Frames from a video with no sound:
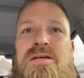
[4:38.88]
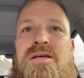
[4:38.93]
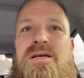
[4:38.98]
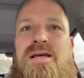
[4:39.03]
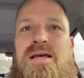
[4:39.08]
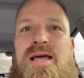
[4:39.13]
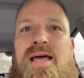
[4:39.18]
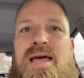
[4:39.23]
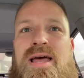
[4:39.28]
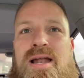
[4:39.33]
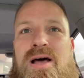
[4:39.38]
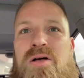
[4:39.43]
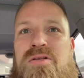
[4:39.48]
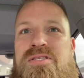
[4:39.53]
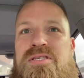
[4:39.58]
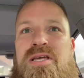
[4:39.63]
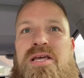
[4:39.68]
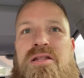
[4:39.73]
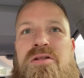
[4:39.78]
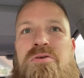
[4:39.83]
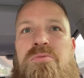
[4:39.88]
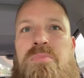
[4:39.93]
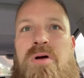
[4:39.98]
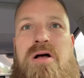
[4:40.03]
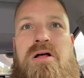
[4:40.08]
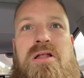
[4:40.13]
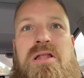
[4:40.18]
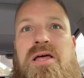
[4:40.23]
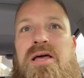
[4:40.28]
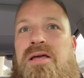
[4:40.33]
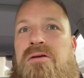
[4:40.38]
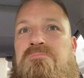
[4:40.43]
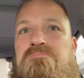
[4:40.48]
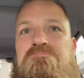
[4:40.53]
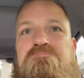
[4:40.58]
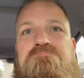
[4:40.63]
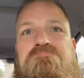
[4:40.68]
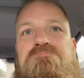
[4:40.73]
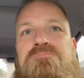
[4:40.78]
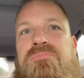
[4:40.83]
and I'll say there were probably like
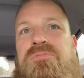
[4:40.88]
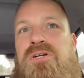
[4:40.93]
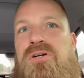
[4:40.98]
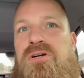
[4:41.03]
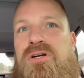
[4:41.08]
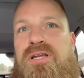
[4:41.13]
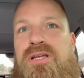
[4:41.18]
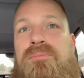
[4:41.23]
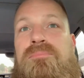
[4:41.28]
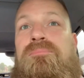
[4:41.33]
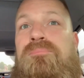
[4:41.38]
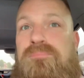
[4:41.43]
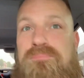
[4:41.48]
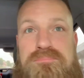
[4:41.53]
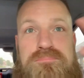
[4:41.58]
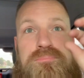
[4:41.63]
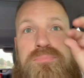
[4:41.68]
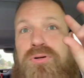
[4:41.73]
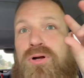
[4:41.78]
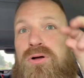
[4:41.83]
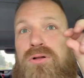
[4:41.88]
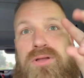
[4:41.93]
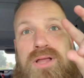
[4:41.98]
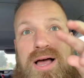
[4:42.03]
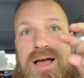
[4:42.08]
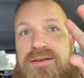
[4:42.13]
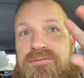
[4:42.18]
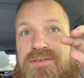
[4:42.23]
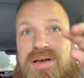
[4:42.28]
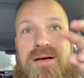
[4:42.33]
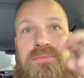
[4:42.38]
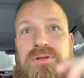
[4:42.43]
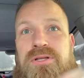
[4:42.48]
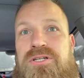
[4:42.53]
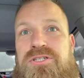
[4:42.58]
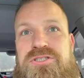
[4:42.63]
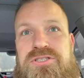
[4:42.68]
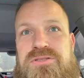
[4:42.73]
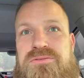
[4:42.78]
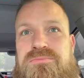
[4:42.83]
30 pro-life
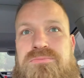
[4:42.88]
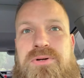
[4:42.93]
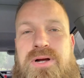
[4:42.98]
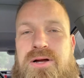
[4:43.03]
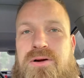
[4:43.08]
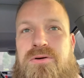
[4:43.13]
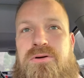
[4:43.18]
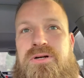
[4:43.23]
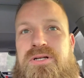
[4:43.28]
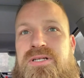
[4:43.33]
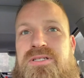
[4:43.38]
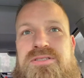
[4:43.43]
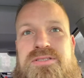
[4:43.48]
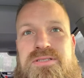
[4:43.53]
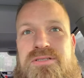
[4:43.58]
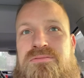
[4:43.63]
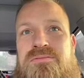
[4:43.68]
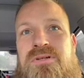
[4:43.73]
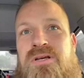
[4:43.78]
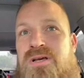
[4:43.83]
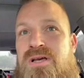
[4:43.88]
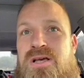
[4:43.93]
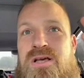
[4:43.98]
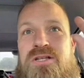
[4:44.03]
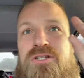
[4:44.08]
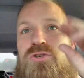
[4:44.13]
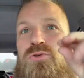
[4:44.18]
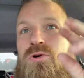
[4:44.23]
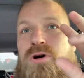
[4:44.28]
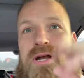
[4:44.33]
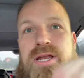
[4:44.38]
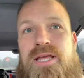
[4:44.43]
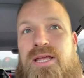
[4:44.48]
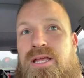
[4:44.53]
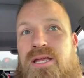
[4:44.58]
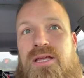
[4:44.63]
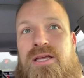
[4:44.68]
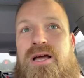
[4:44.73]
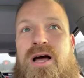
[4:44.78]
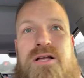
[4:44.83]
abolition priorities and
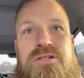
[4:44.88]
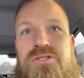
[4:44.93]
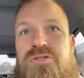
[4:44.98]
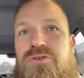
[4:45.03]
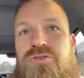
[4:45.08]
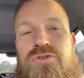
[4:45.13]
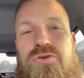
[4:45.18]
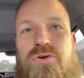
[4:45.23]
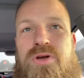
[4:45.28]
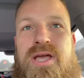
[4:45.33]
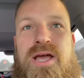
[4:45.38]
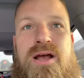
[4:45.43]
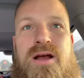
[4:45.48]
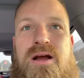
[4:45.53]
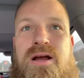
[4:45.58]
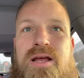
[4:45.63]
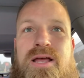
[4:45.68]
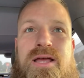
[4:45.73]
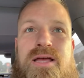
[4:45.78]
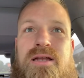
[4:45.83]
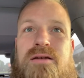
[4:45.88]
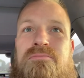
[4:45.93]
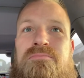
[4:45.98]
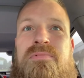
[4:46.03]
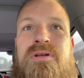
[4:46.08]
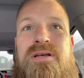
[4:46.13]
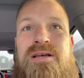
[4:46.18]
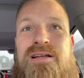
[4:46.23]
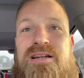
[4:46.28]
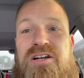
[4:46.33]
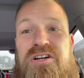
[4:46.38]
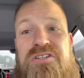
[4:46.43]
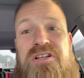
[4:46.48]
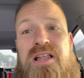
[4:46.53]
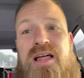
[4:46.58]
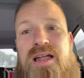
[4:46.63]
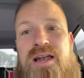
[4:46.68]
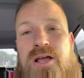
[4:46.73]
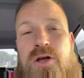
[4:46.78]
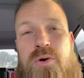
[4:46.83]
20 constitutional carry, and there's a
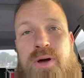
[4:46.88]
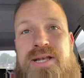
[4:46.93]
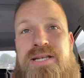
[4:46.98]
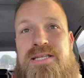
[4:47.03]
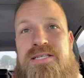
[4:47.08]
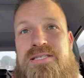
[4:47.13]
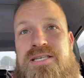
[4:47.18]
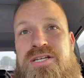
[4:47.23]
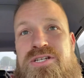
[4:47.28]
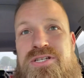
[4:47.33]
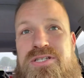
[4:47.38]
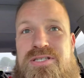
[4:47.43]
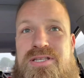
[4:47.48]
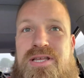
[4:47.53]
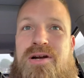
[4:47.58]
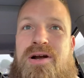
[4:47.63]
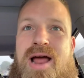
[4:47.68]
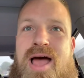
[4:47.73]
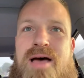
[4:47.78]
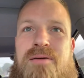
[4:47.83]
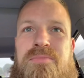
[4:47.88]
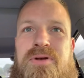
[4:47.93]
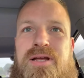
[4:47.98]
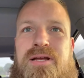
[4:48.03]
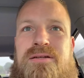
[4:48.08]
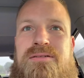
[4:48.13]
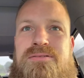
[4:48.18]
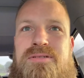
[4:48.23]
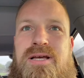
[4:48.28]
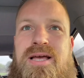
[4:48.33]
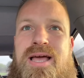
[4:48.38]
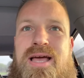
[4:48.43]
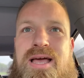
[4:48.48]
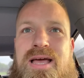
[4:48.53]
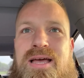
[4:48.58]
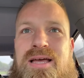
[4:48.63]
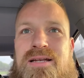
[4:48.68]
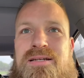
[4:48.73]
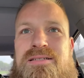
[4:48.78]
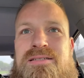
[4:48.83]
lot of quick decisions that are happening.
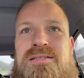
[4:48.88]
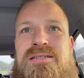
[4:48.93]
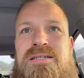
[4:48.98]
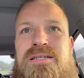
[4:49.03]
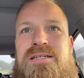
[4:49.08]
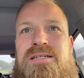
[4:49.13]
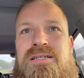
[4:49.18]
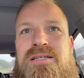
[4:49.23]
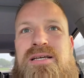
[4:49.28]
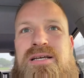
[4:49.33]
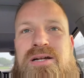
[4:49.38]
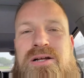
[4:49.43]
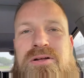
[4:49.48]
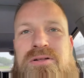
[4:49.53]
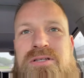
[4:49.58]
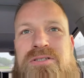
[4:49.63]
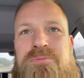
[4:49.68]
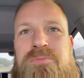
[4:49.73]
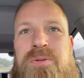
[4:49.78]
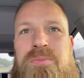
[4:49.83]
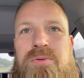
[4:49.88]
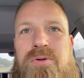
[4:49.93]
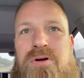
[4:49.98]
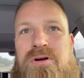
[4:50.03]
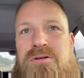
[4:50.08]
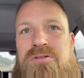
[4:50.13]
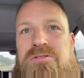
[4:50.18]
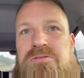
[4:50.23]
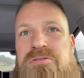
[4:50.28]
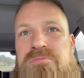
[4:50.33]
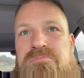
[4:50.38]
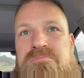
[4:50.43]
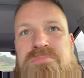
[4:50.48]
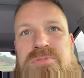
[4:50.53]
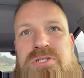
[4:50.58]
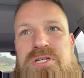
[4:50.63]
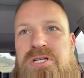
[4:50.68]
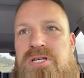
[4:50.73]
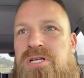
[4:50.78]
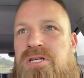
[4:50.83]
And these people aren't
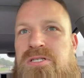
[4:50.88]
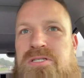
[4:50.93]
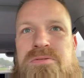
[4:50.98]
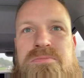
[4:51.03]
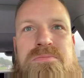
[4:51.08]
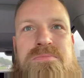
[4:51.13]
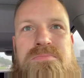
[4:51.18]
just